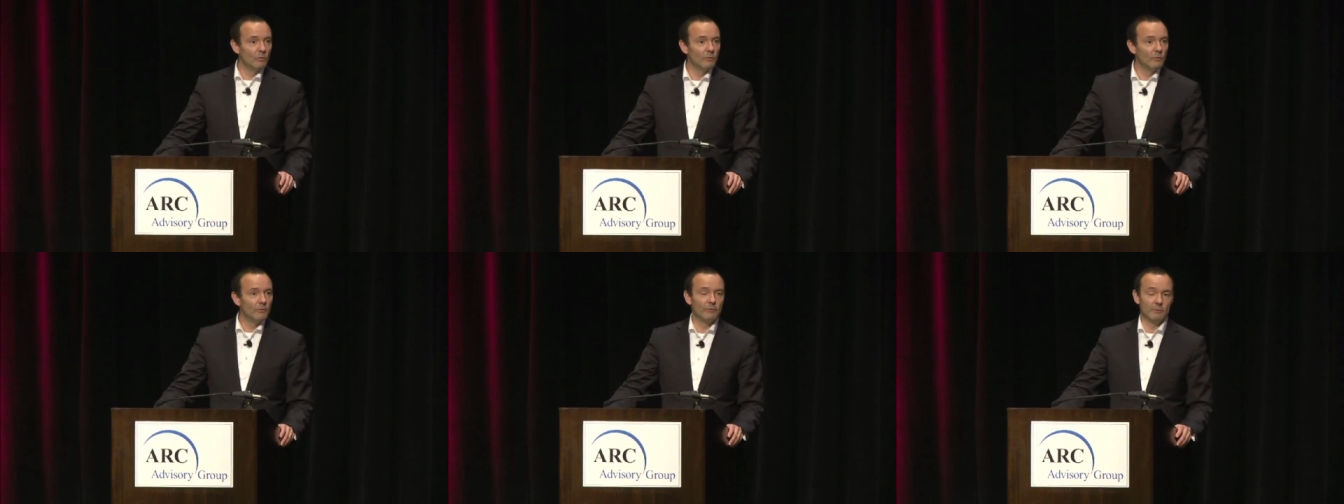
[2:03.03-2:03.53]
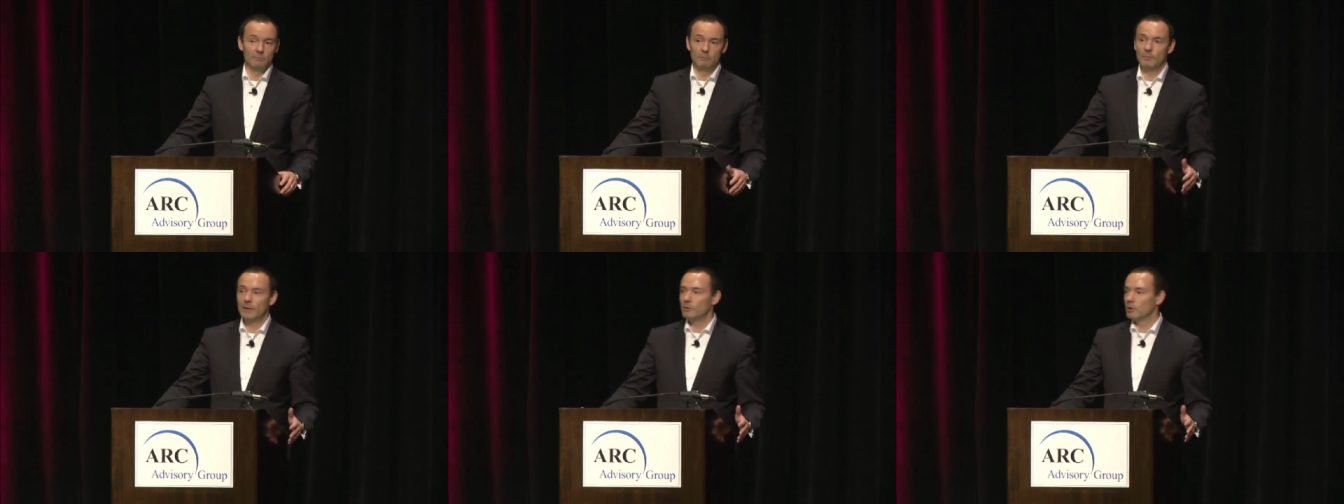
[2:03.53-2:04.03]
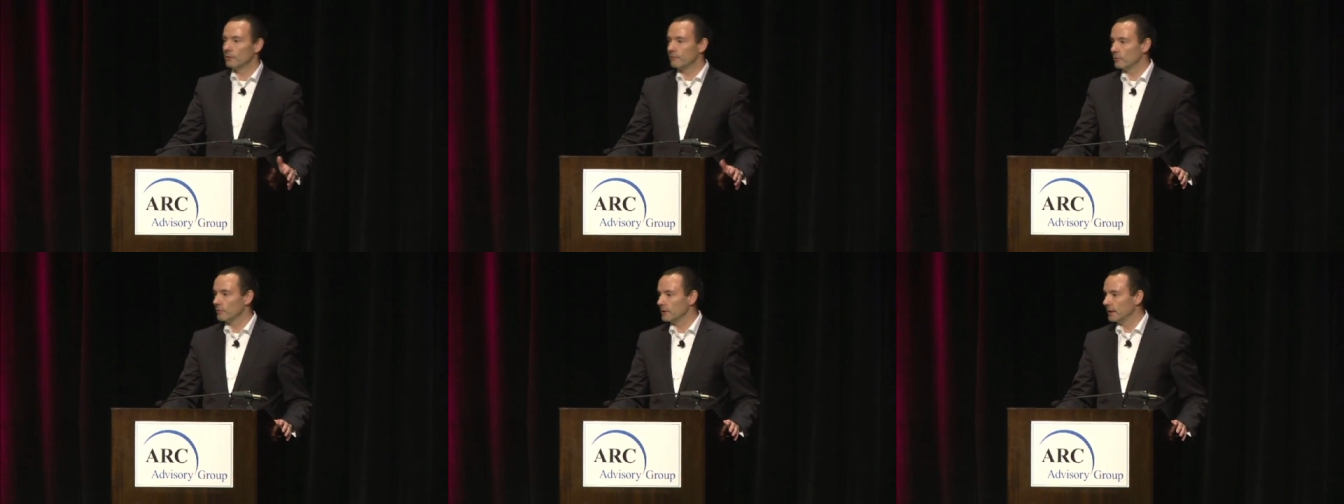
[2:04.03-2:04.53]
move, maybe
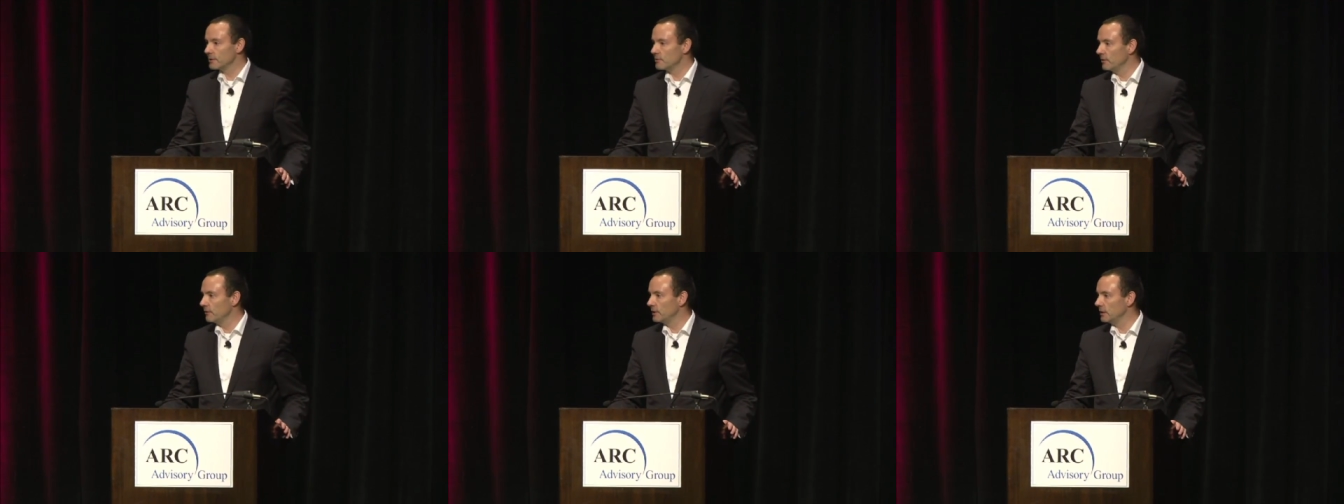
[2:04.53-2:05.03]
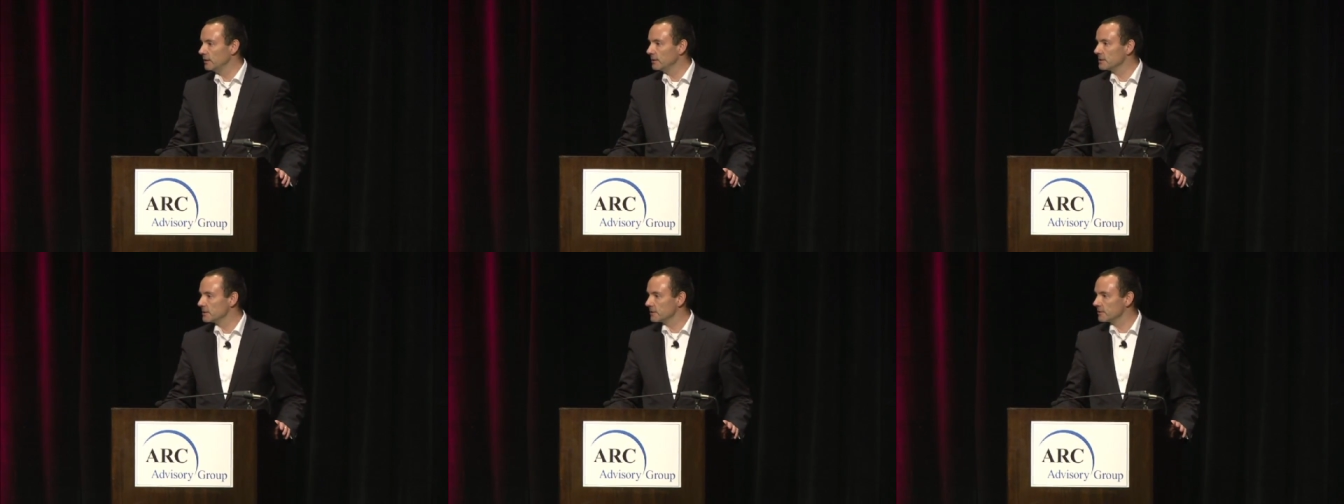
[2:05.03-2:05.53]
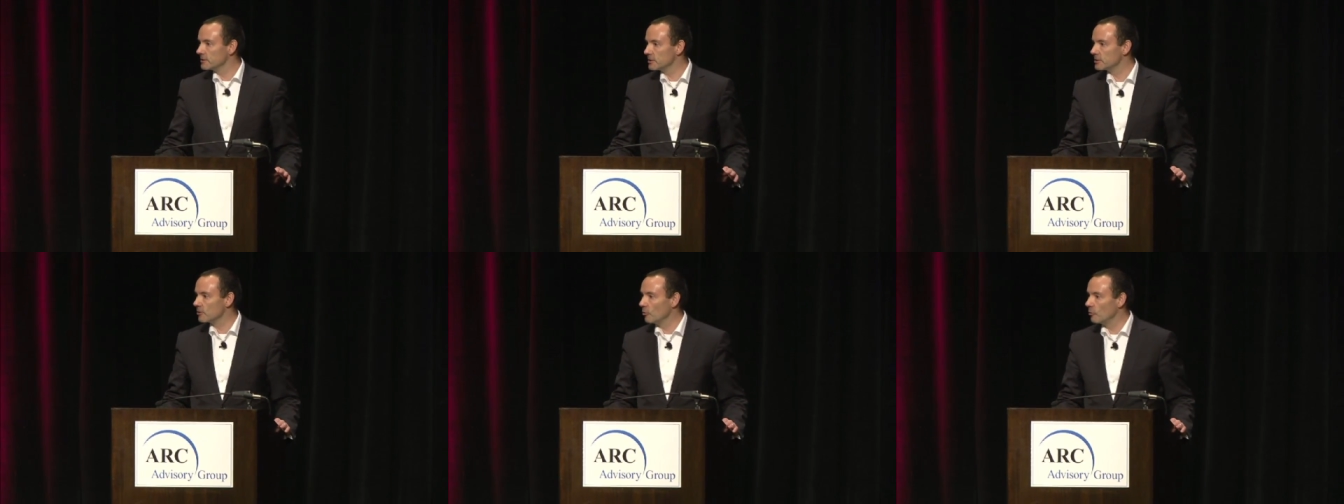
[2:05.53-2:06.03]
not for the next fifty years,
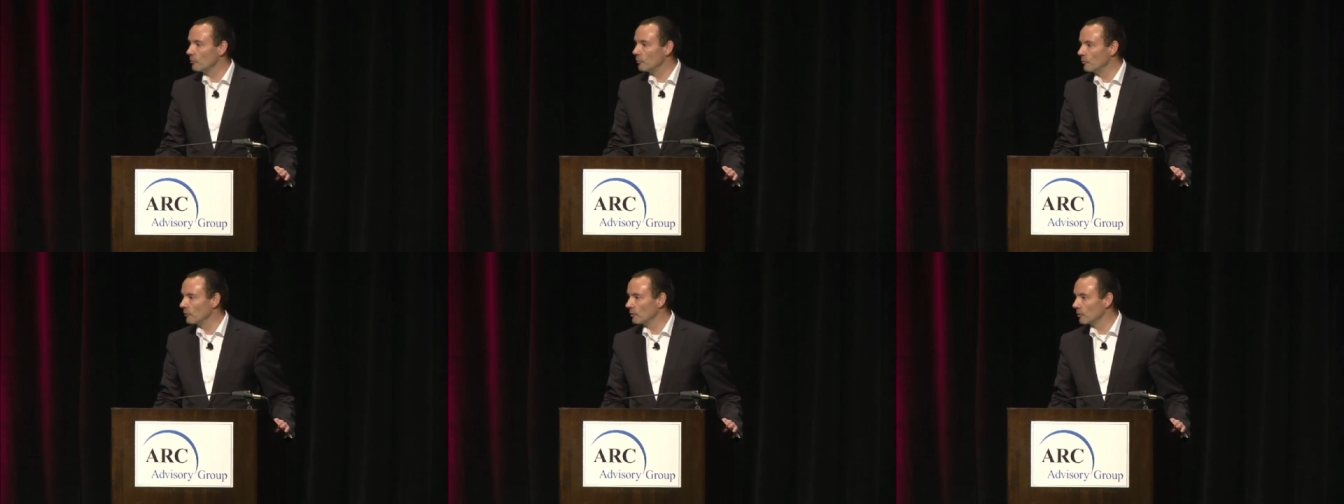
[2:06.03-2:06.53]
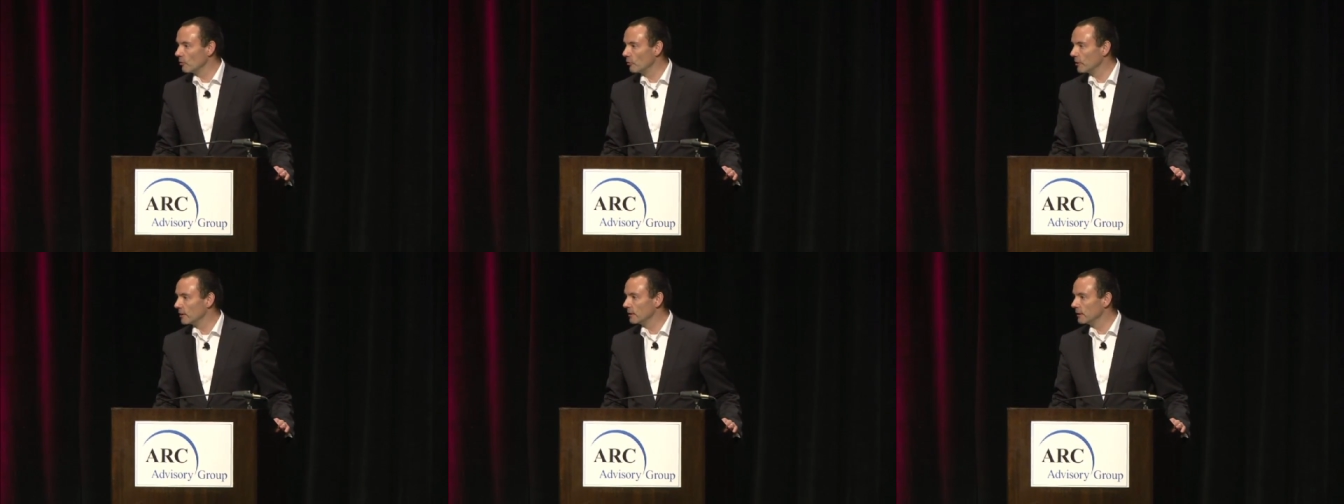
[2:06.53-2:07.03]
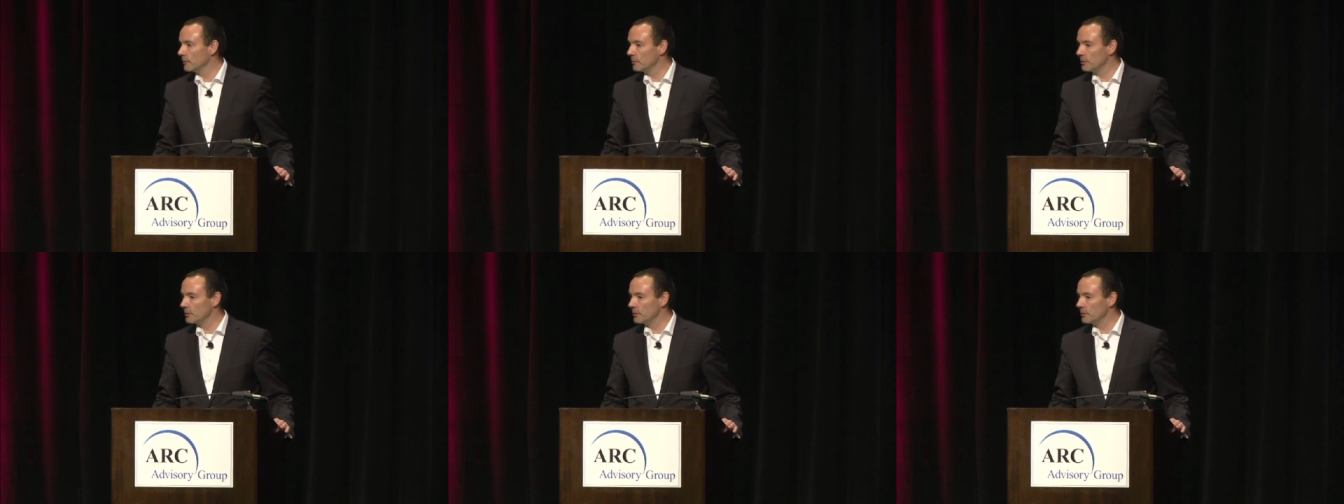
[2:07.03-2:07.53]
this is go, going a little bit